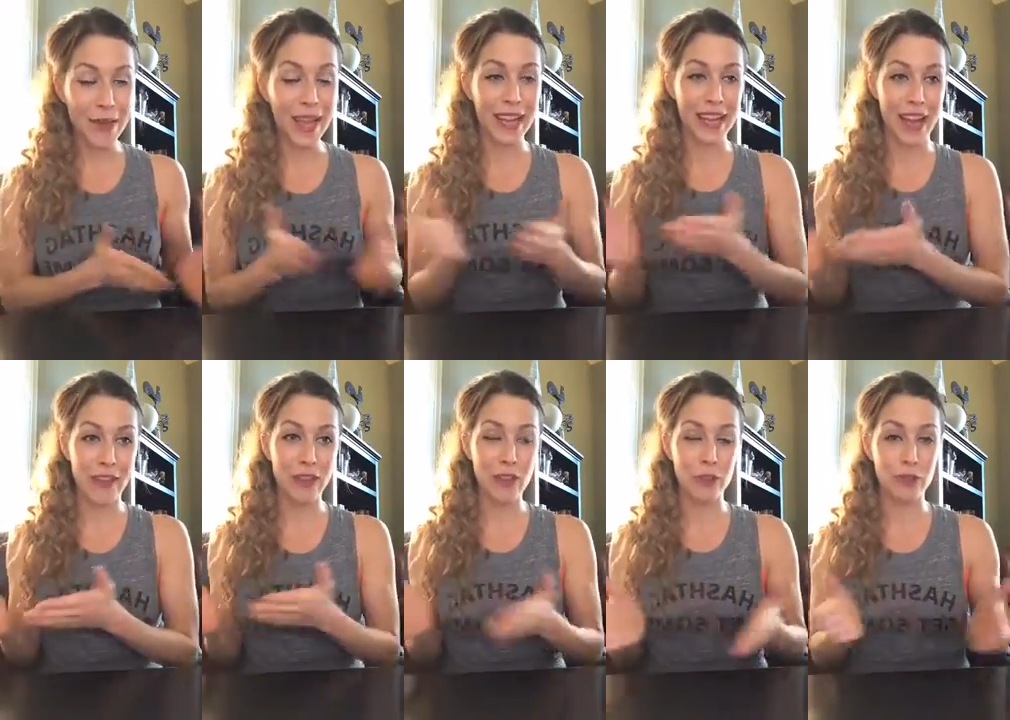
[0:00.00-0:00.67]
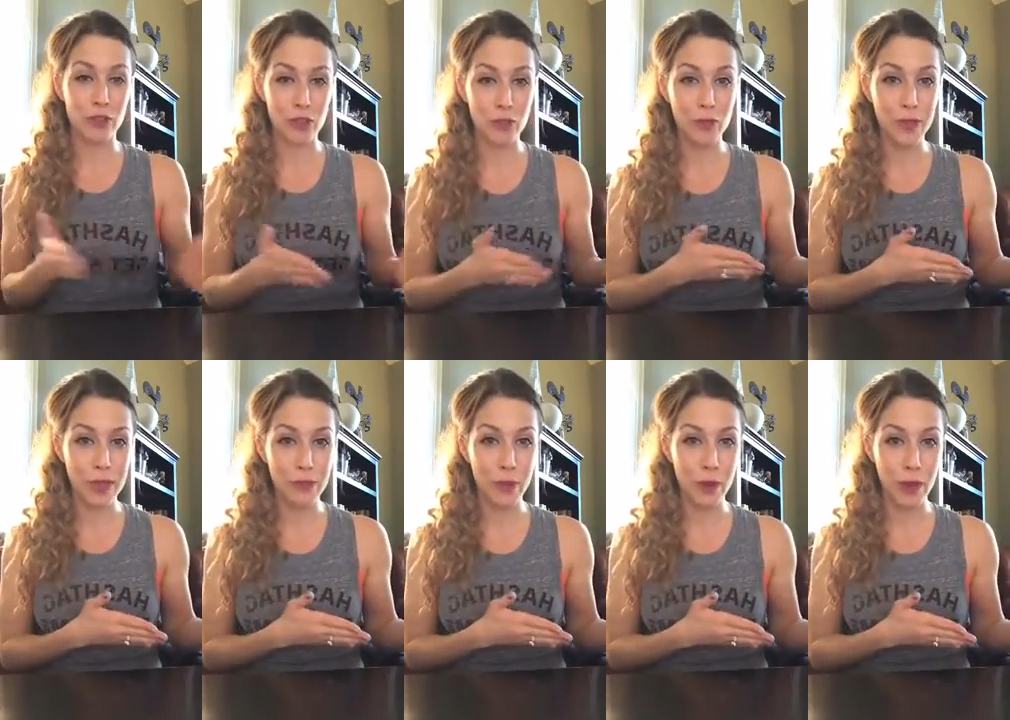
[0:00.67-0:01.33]
and having those new
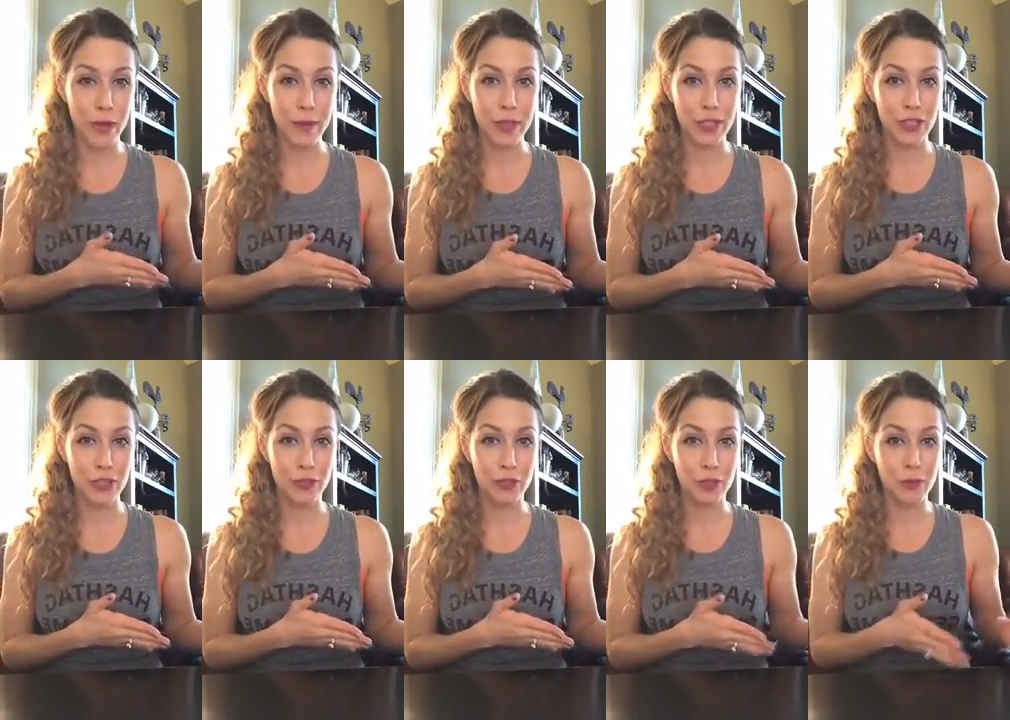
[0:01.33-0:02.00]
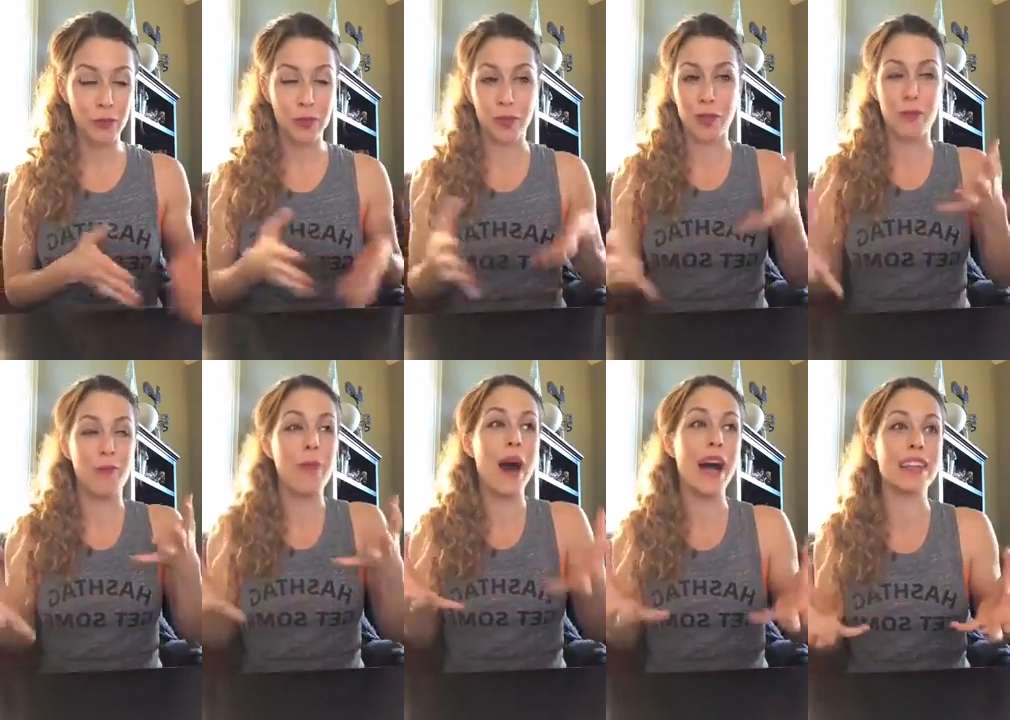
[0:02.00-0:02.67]
people come into your group with their
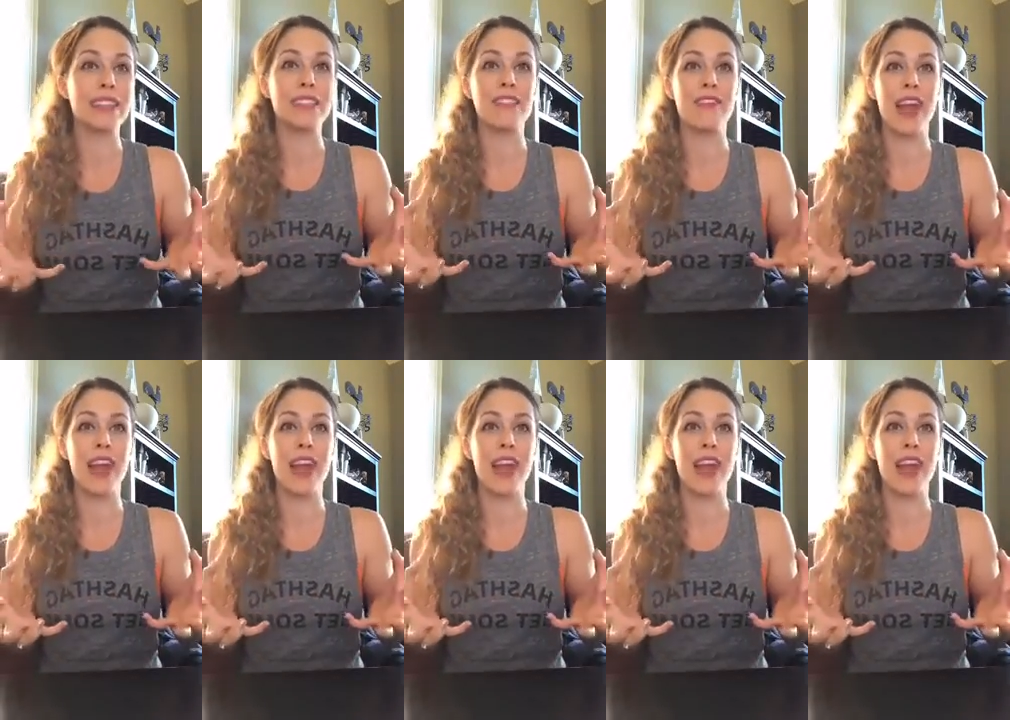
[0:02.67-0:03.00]
positive